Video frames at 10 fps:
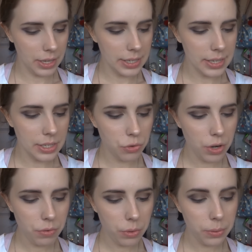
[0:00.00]
It contains
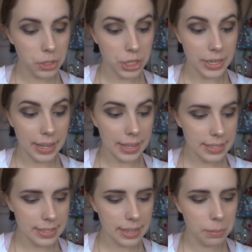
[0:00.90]
grapefruit oil to gently
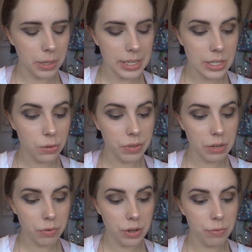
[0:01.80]
cleanse the skin while its
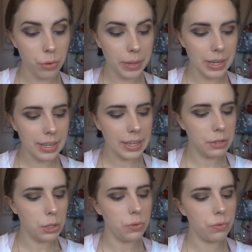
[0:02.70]
sulfate free formula
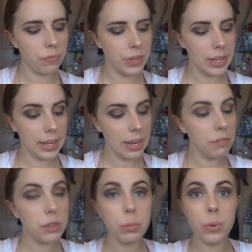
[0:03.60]
leaves you feeling
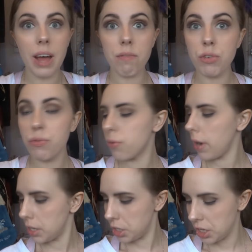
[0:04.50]
comfortable and
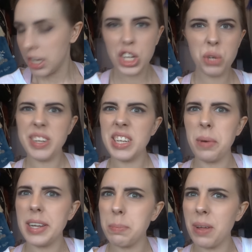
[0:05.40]
refreshed. Should we see
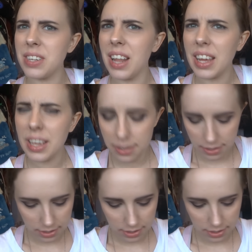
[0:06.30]
what it smells like?